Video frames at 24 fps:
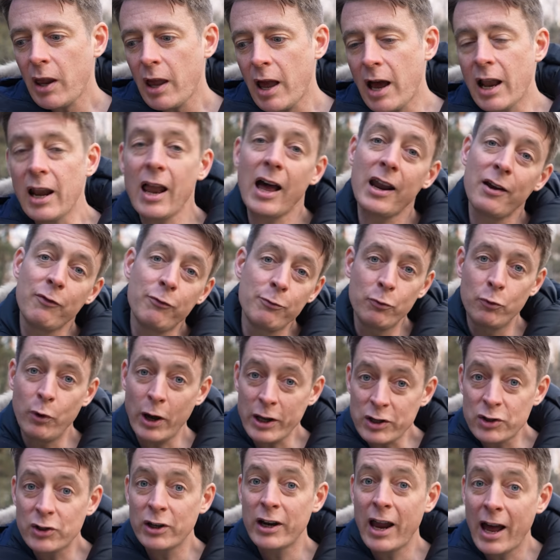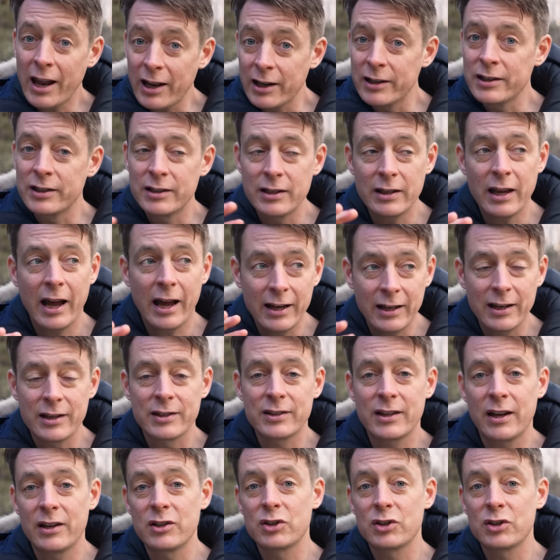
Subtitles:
a lot of Western analysts I